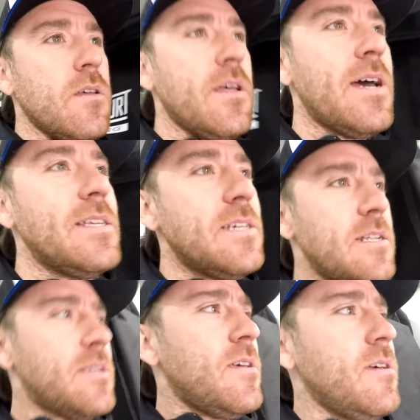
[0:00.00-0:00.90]
That is
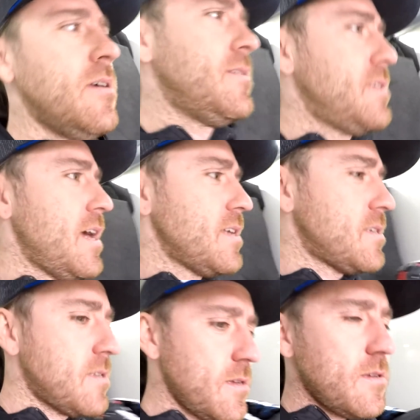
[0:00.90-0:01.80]
it.
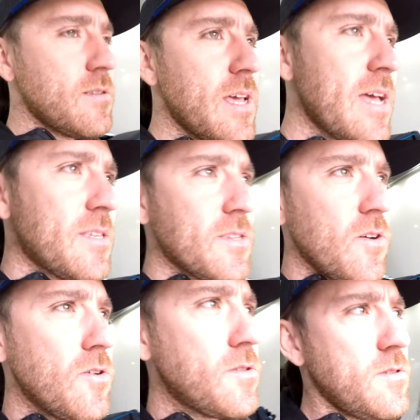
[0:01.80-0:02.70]
Test
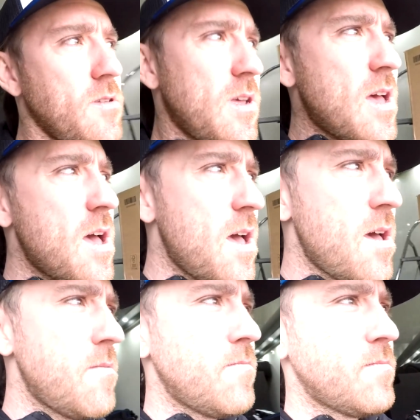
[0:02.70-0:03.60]
done.
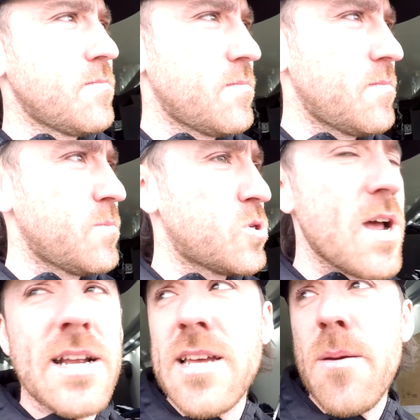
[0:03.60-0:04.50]

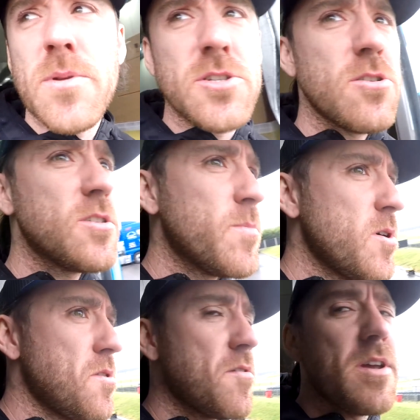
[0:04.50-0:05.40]
Track temperature is
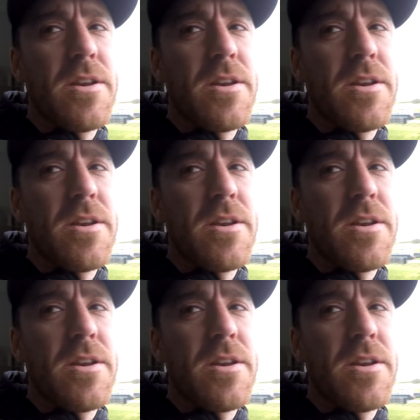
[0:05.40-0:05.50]
about 3